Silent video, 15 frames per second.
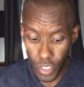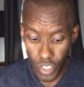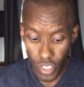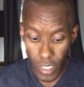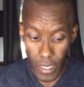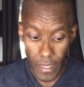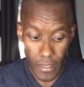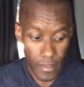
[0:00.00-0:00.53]

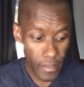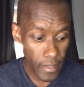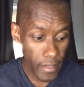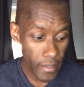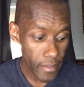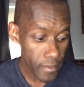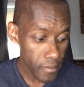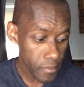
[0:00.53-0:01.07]

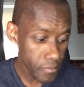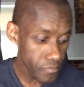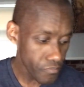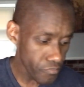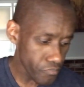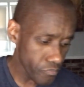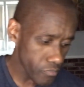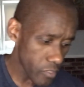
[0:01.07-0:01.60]
I
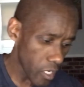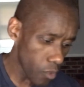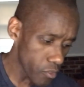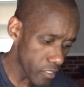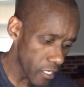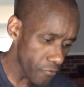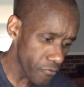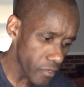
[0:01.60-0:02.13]
would
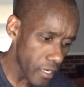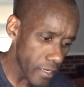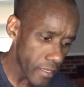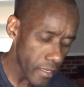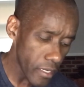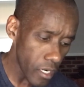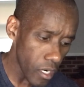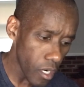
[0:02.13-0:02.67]

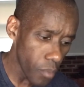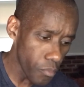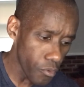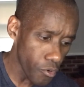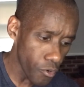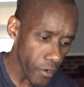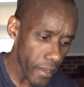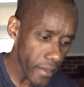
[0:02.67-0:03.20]
definitely
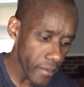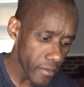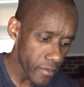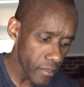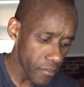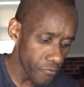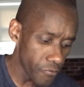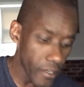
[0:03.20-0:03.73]
upgrade
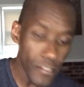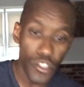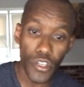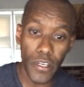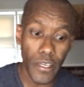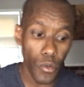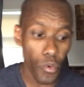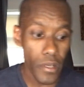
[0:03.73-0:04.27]

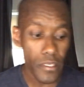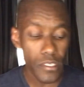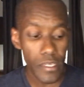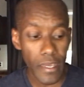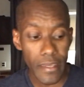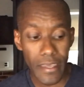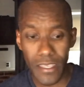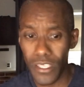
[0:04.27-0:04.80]
eventually once
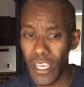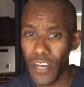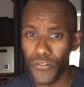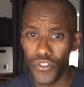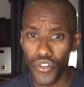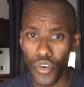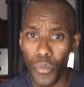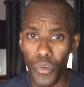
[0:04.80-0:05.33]
I get. They have
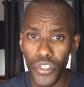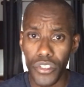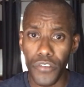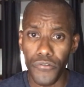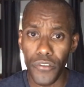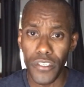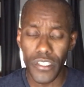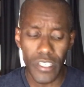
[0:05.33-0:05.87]
so much
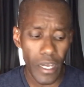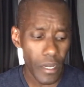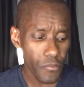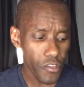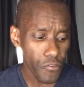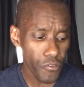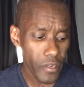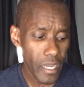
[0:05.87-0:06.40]
different
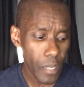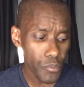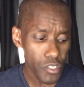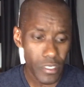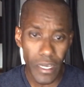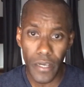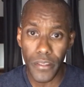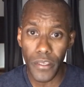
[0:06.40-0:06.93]

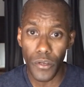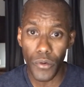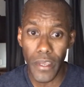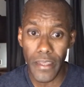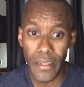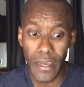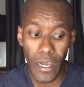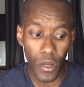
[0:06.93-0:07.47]
option out there right
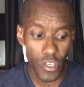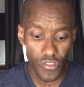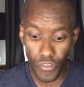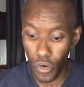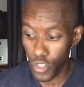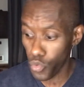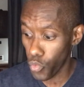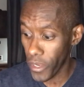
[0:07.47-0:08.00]
now as
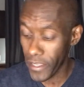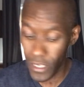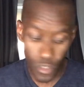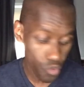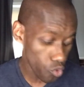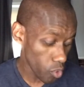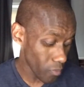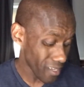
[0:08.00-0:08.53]
far as weighted
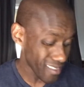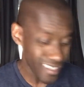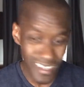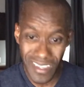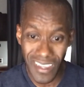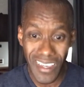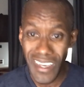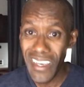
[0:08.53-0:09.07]
rope. I
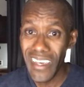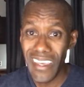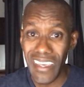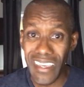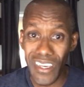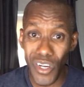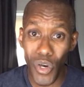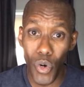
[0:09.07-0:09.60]
think
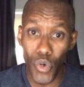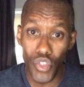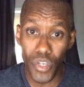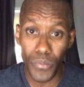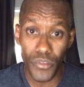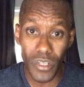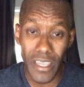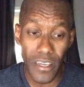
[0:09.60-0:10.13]
it goes
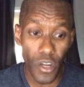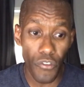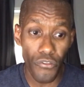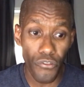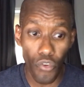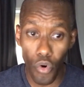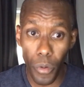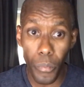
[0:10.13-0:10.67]
up to like a
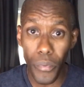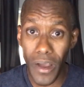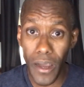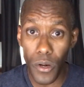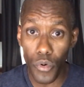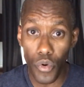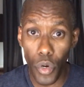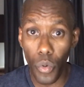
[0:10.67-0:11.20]

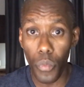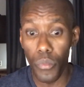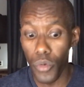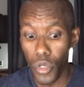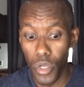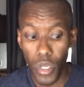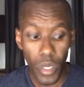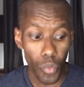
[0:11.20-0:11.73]
4-pound rope,
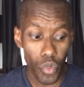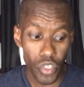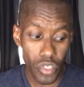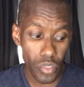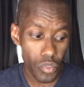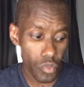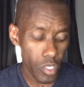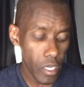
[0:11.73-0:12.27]
which
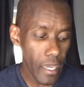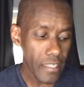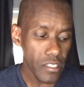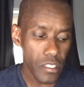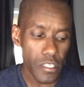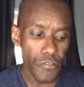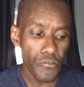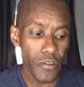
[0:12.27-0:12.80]
has a
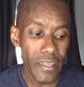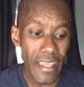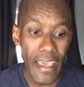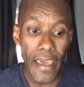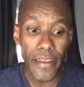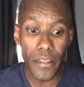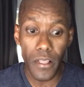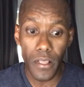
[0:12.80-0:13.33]
different
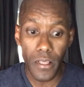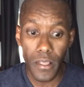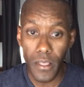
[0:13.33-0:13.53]
handle.